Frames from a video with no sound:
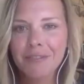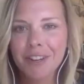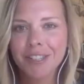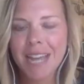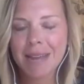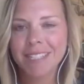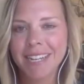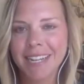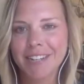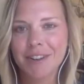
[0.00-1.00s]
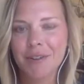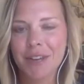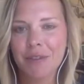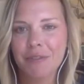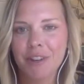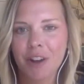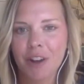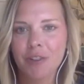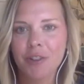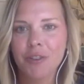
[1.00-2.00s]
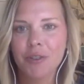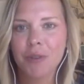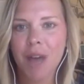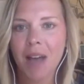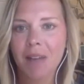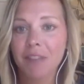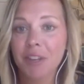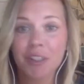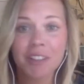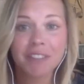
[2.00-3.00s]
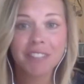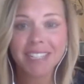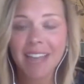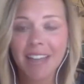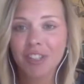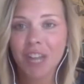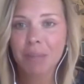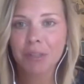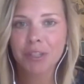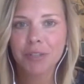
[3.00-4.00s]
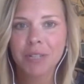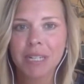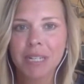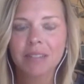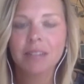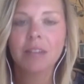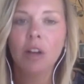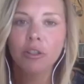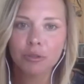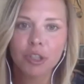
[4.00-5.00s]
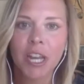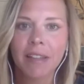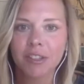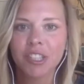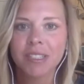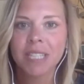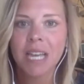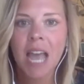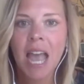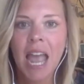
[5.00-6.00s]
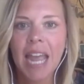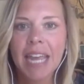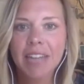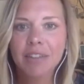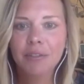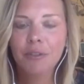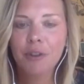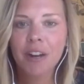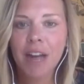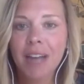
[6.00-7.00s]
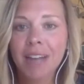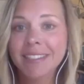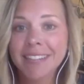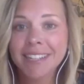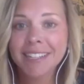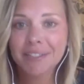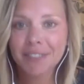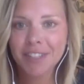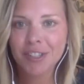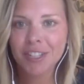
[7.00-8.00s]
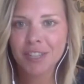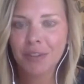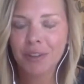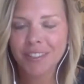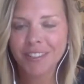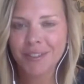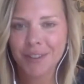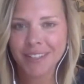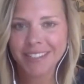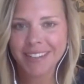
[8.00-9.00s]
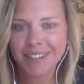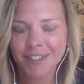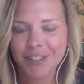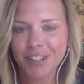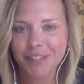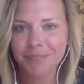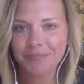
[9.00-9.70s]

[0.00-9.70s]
you for your time today and going over new vehicle lift technology opportunities, also challenges, and for insight into VSG's focuses going into next year.